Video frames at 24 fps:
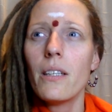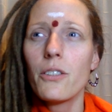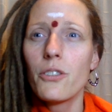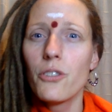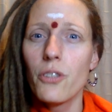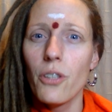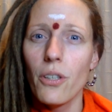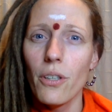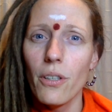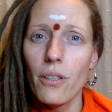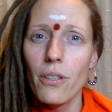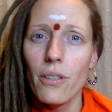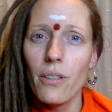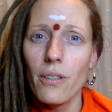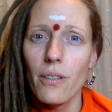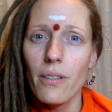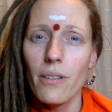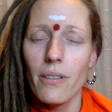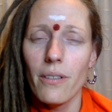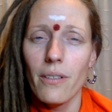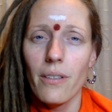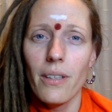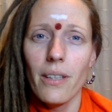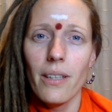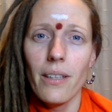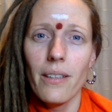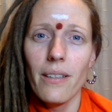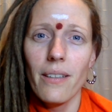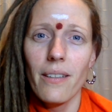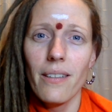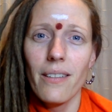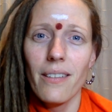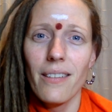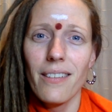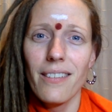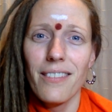So
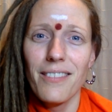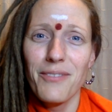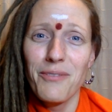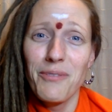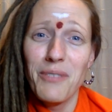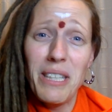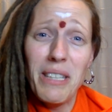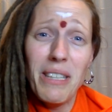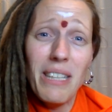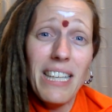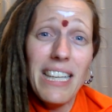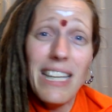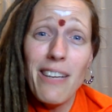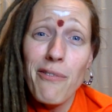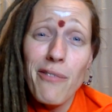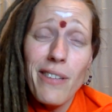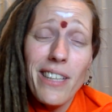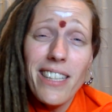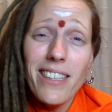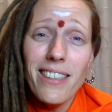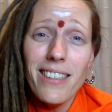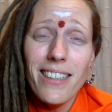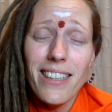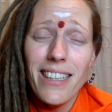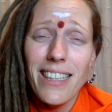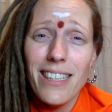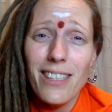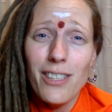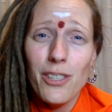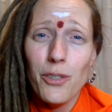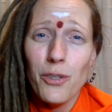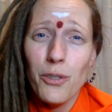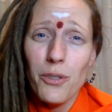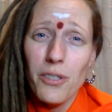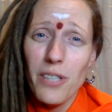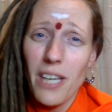we live in
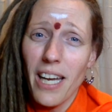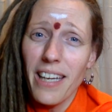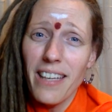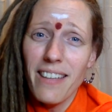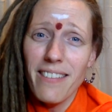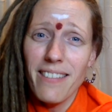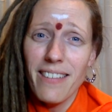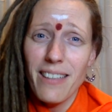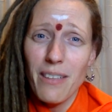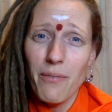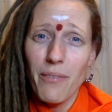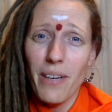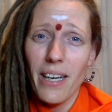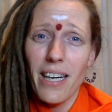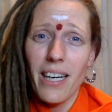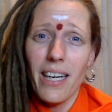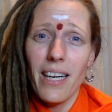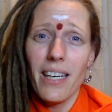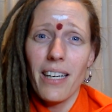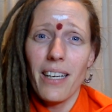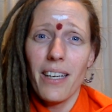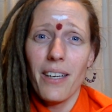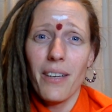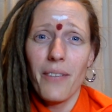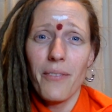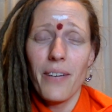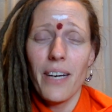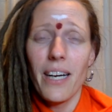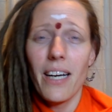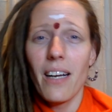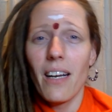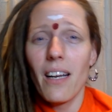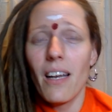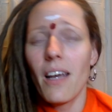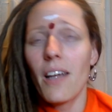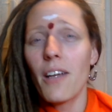a society
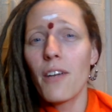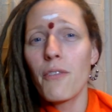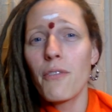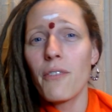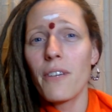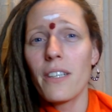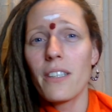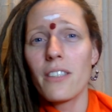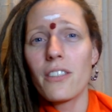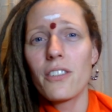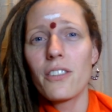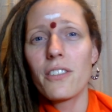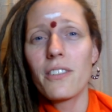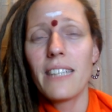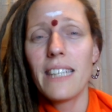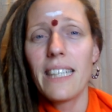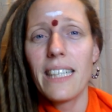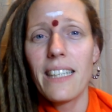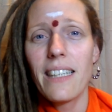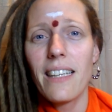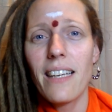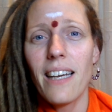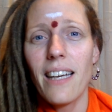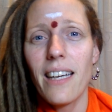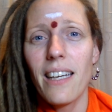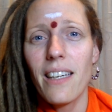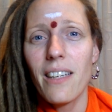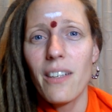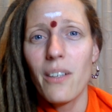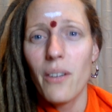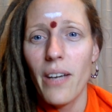where a lot of us think like,